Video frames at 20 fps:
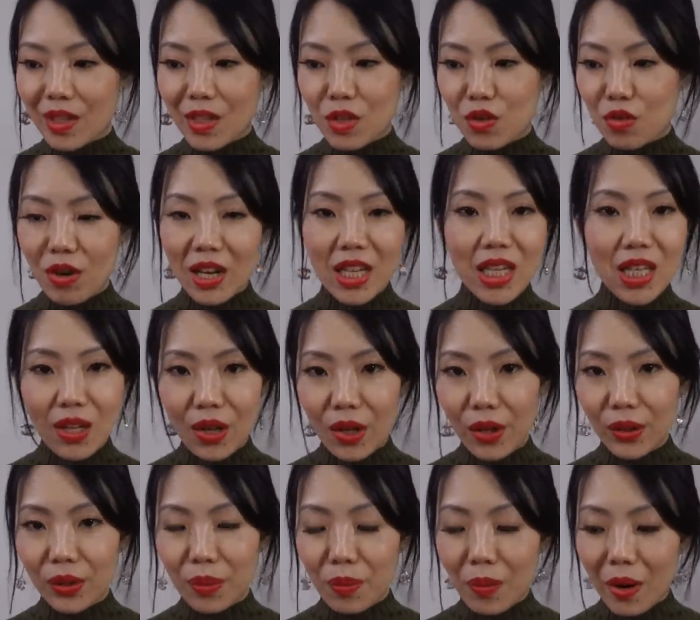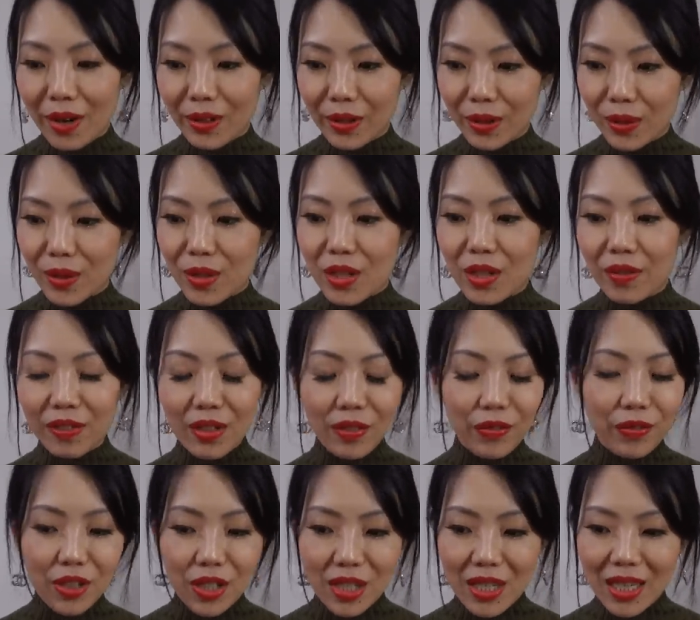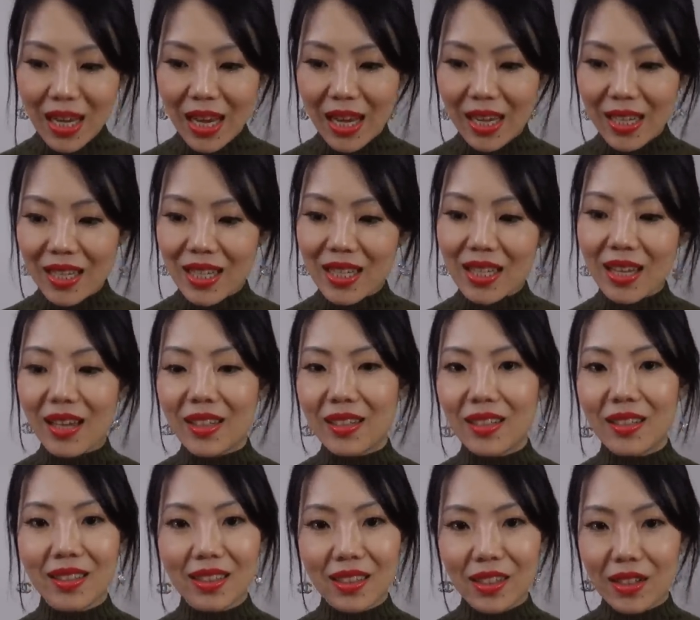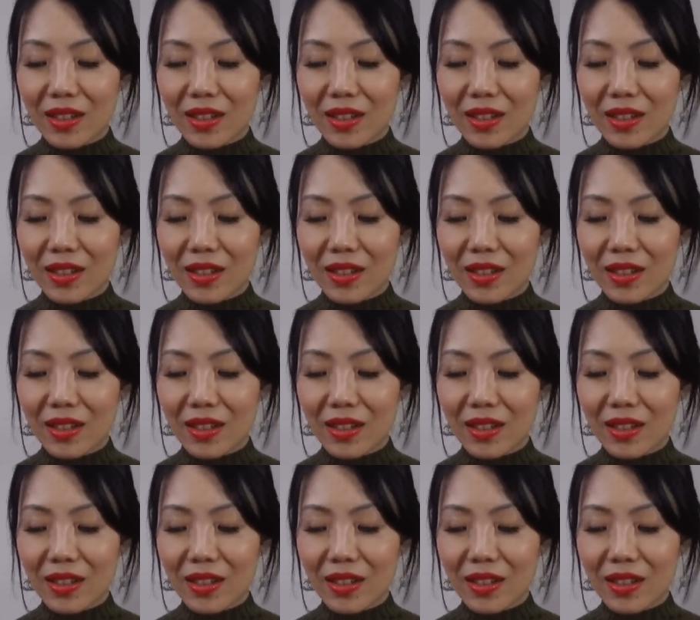dress all the models of different size and